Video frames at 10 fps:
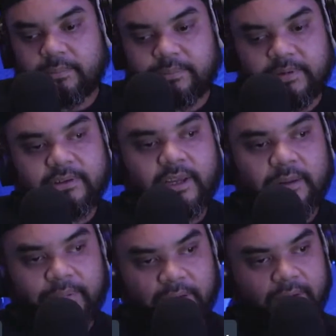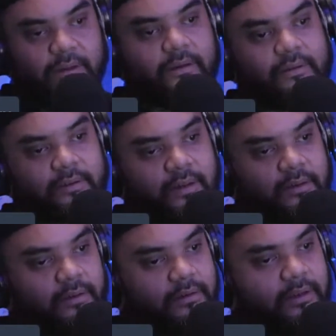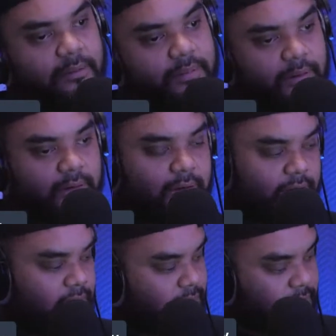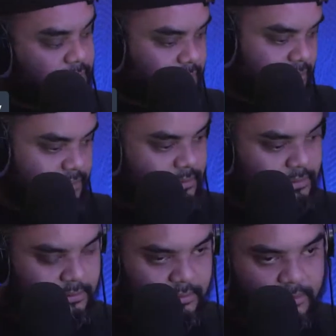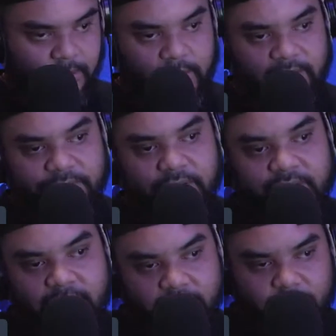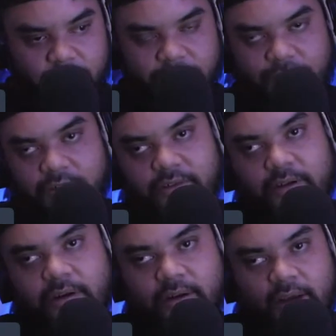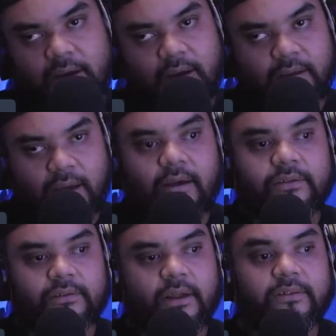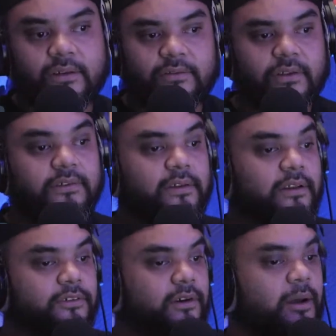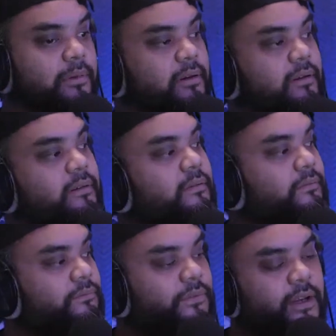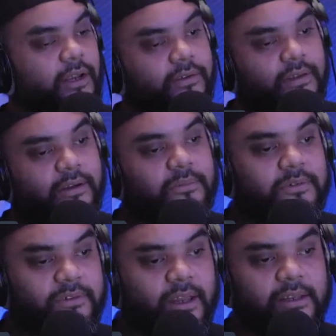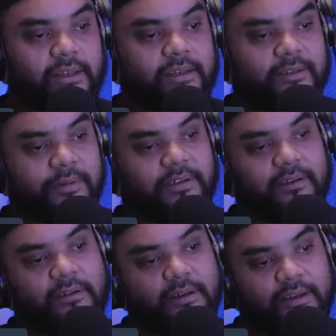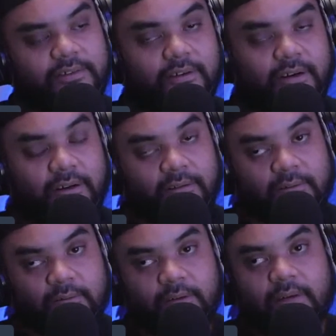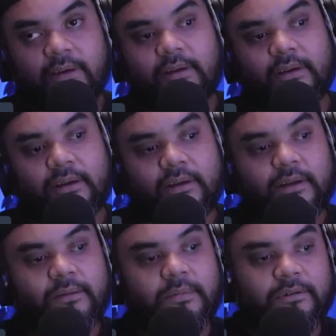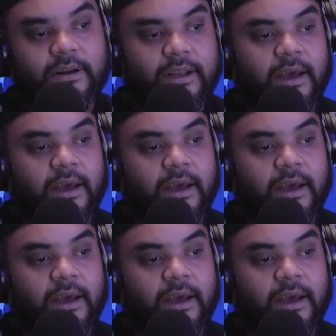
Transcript: just keep it, just keep it consistent. Like when I first started out, I was consistently dropping videos like almost daily, especially on like Instagram. But right now I'm